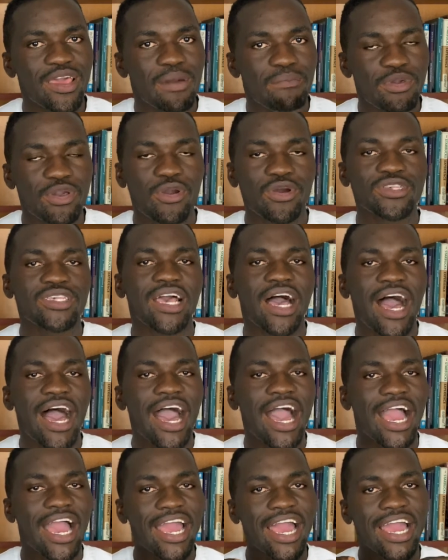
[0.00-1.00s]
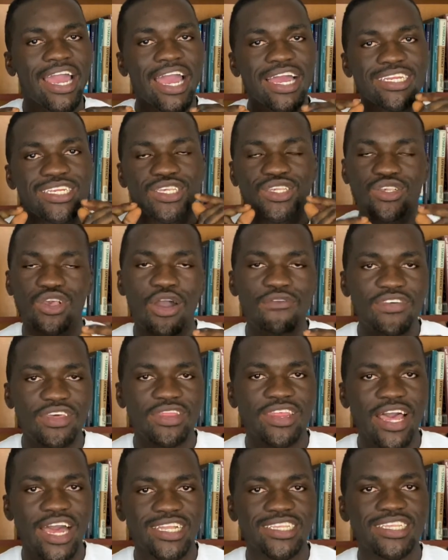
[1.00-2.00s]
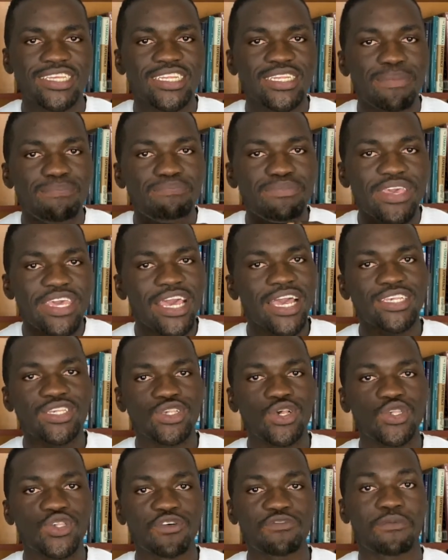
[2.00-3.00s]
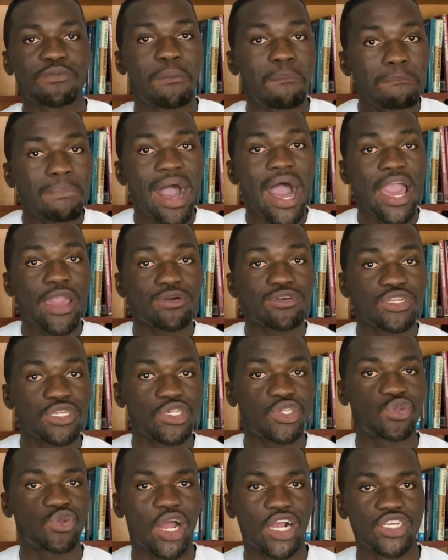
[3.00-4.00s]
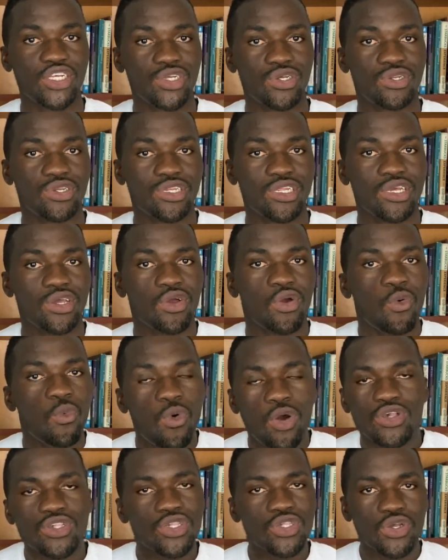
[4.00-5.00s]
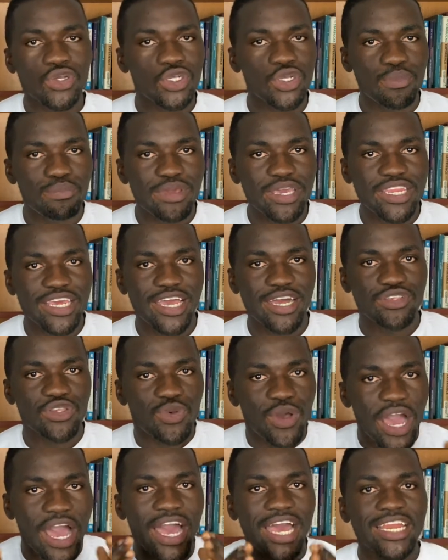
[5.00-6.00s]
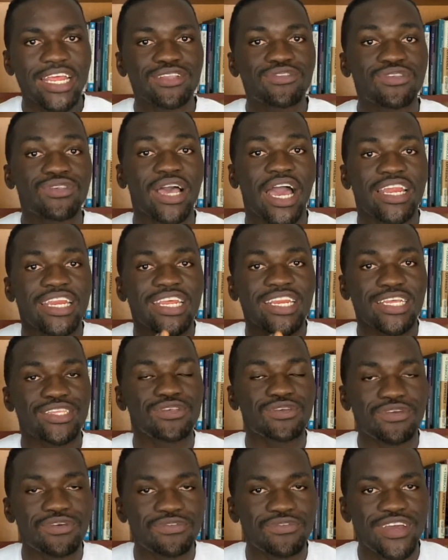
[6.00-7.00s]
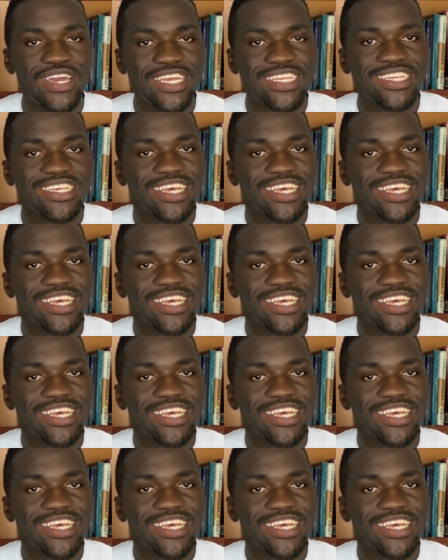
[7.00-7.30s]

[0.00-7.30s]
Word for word: because I, I, I, discovered that the biggest source of my own distraction was social media. So I had it, I needed to create